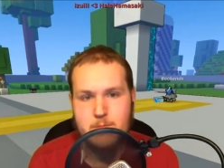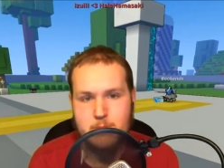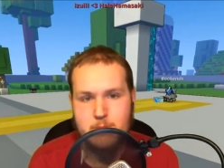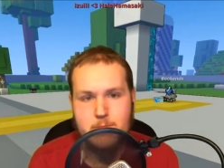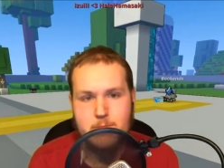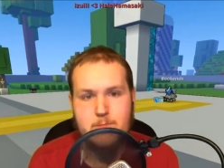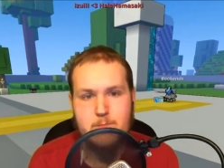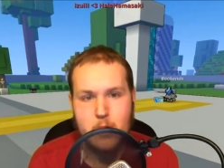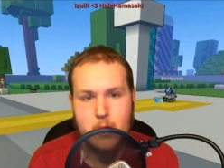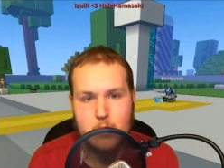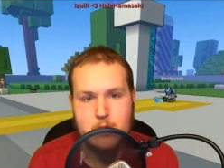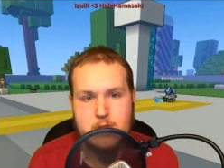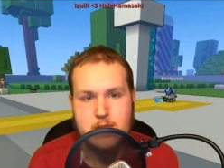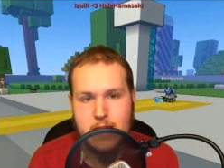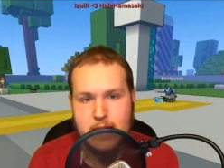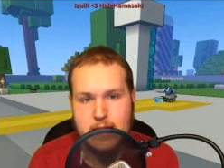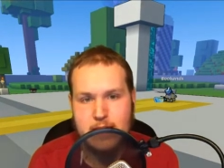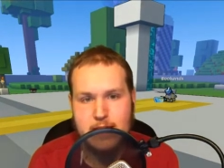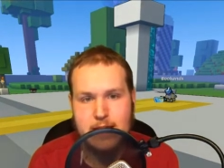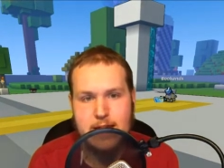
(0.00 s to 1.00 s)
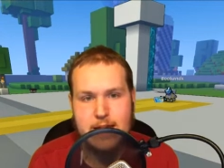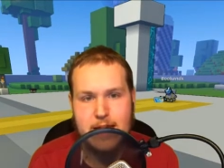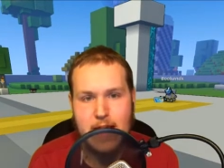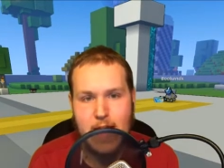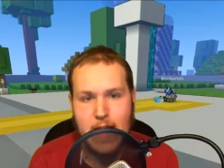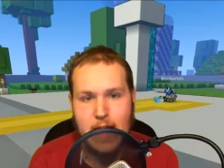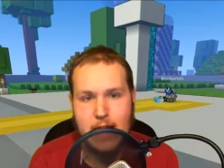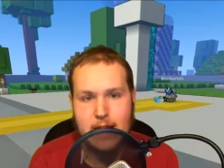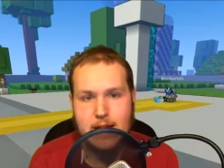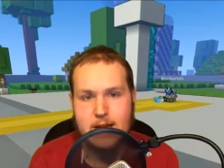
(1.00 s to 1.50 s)
most likely
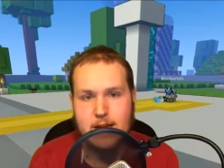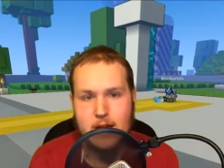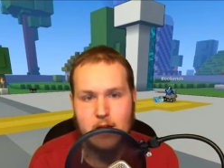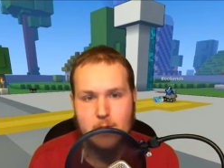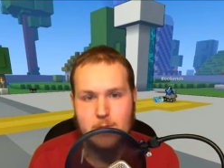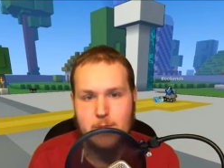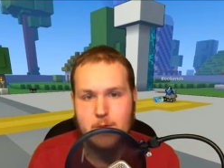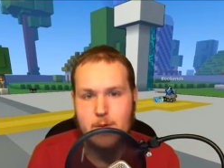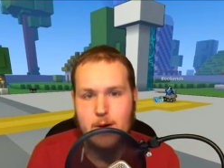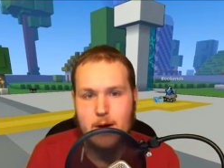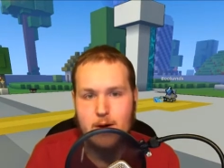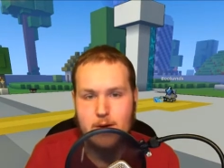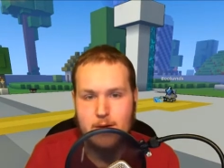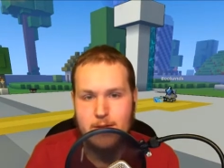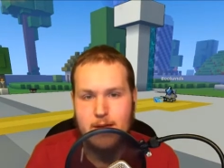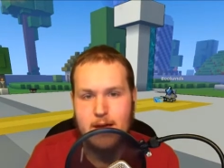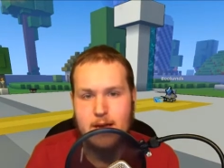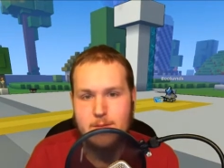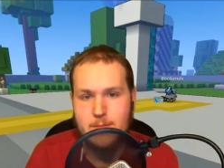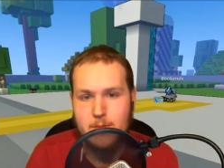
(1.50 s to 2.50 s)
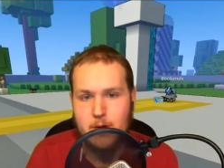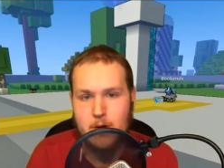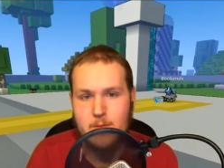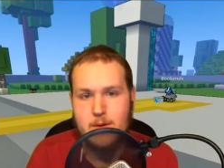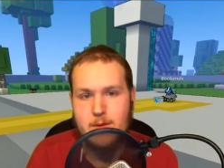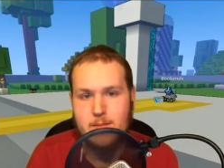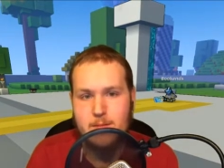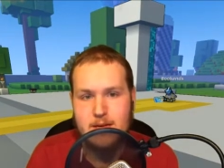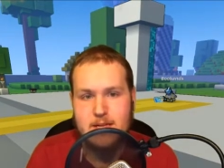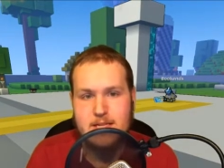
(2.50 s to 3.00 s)
not help you out in that
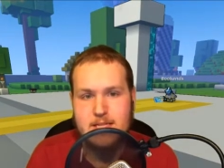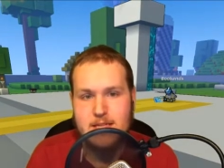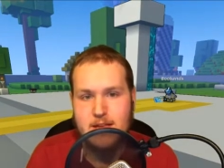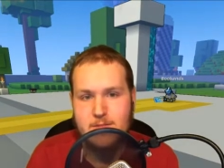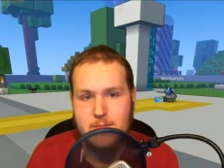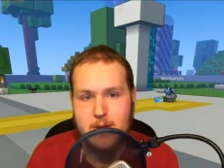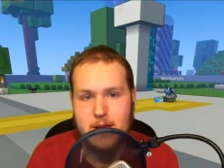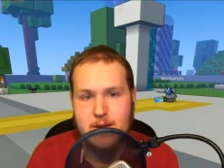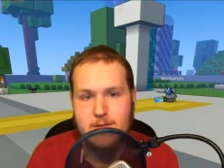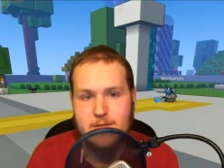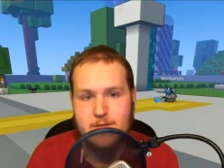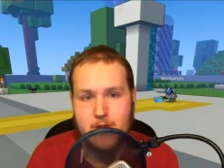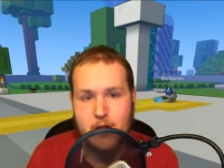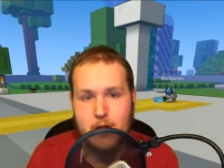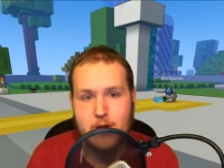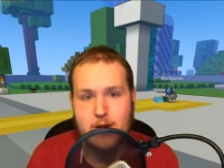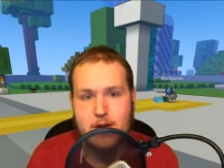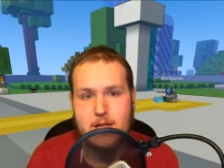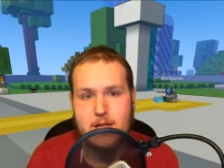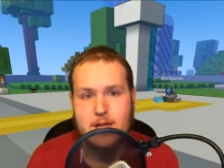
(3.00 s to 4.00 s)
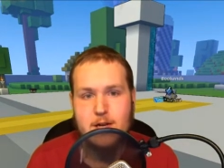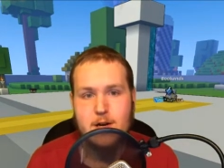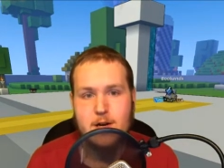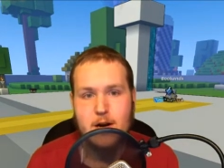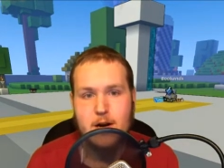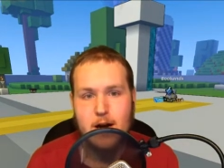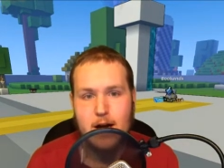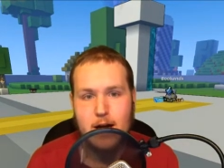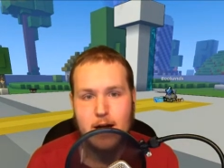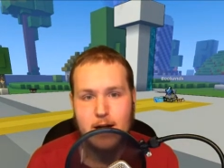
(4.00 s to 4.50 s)
department because they've made it very clear
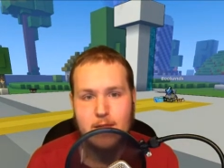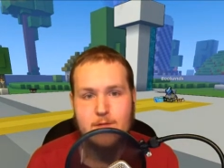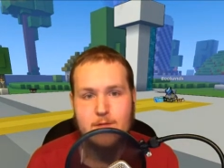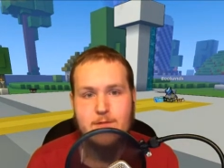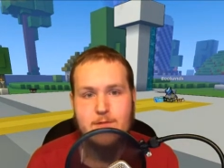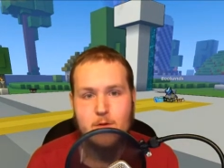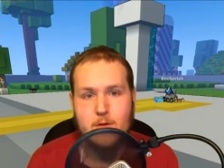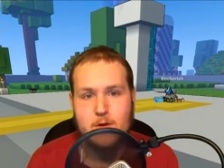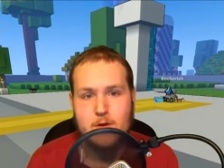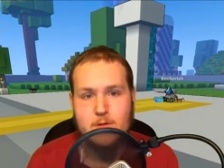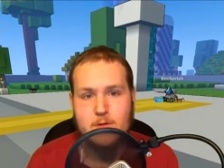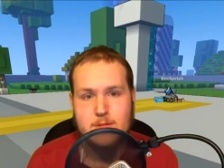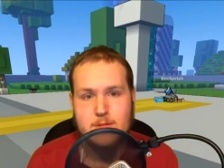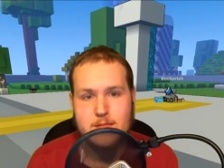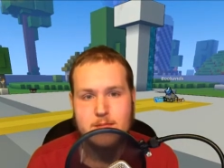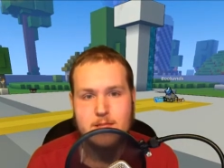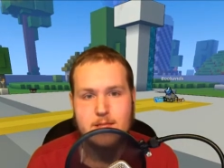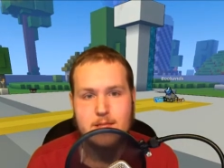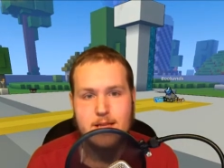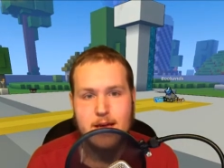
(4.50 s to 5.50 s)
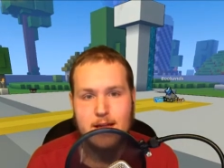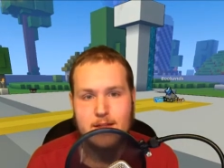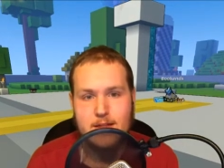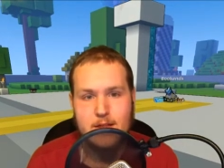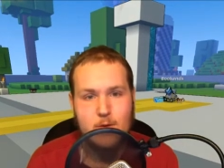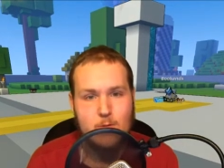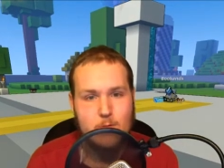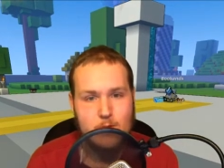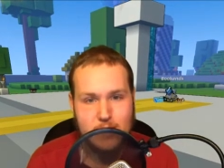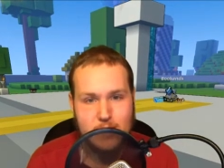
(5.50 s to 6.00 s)
on the forums that
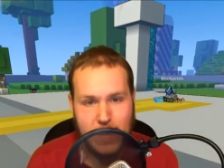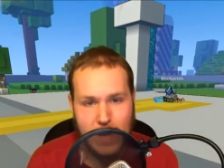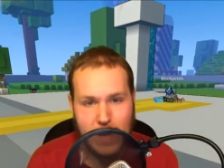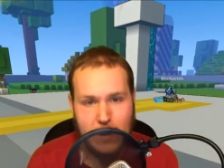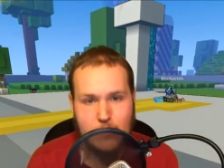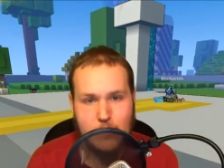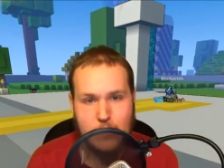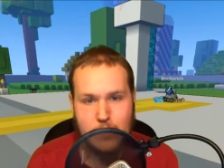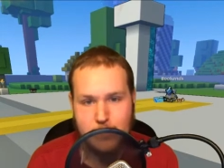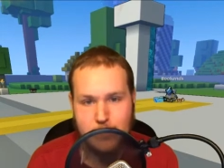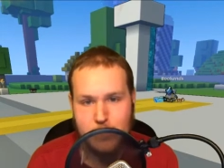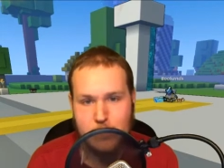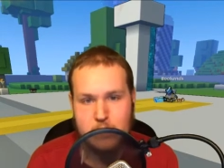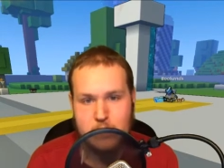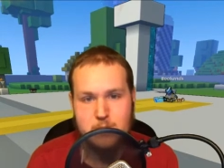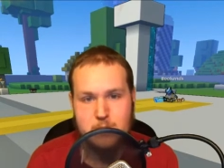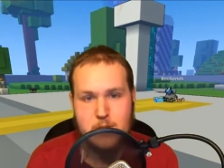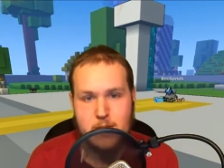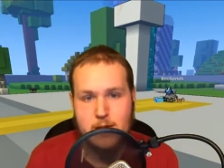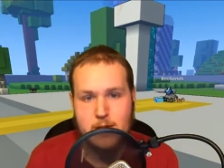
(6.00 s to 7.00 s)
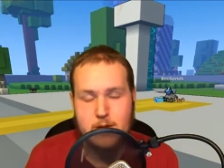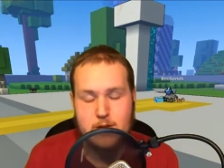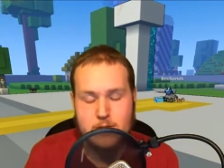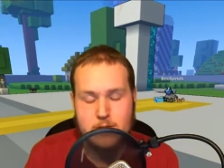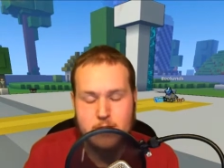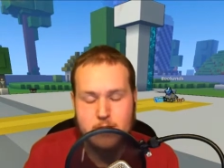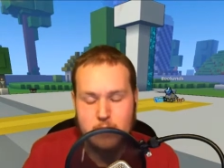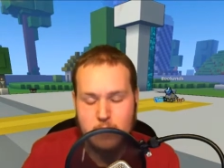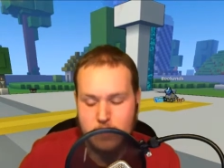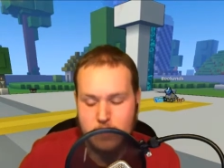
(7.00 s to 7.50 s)
they will not reimburse
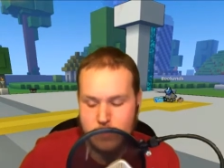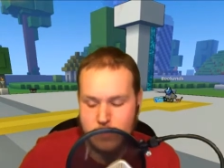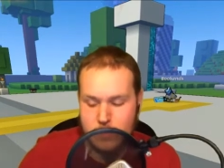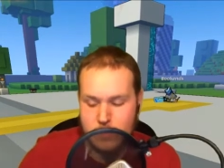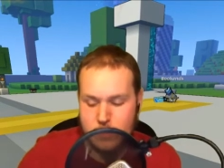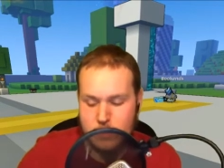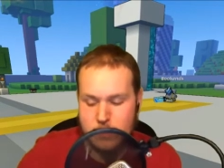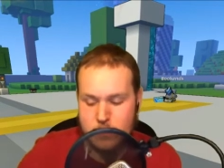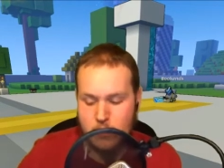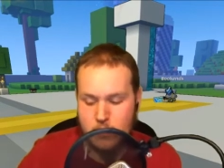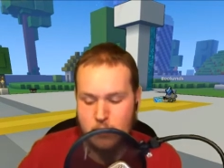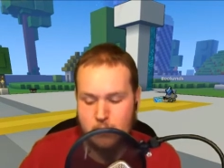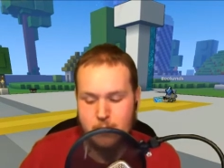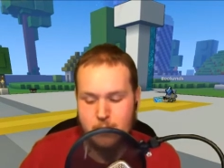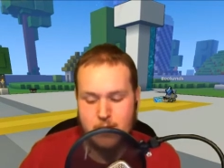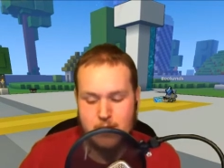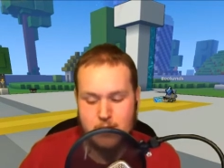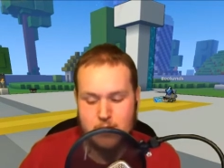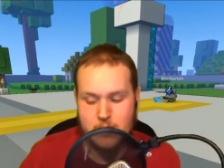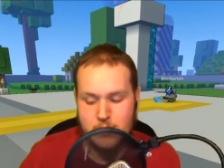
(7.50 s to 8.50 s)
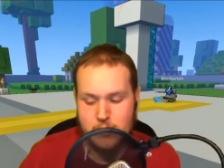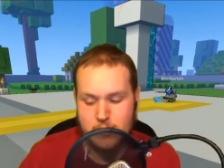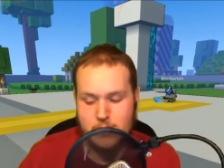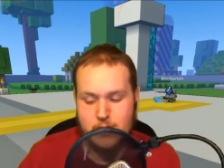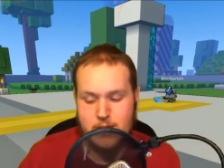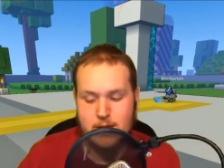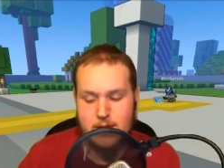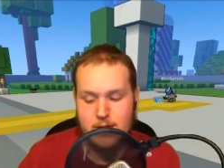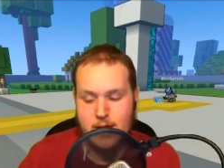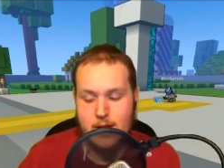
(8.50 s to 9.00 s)
players. So make sure you
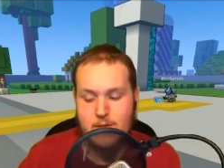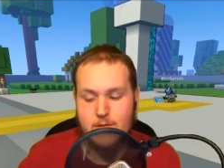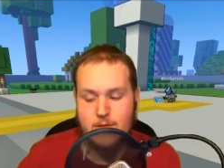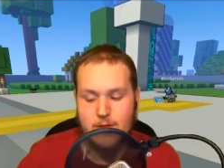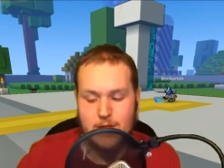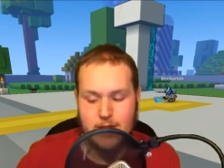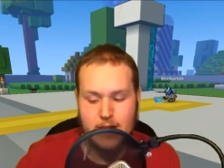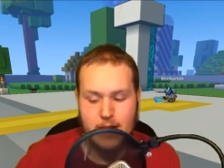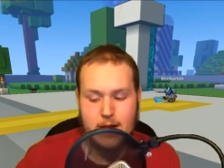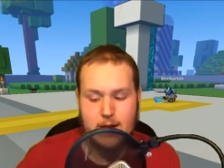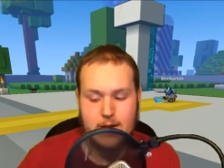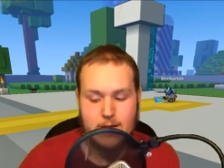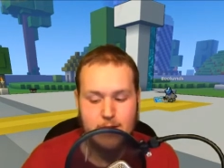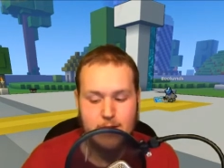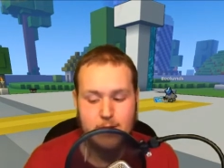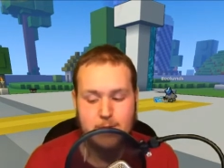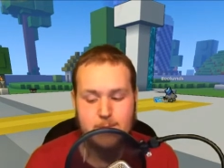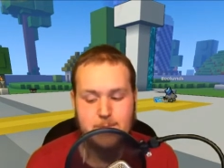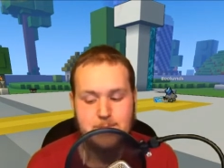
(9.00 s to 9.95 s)
get everything out of there.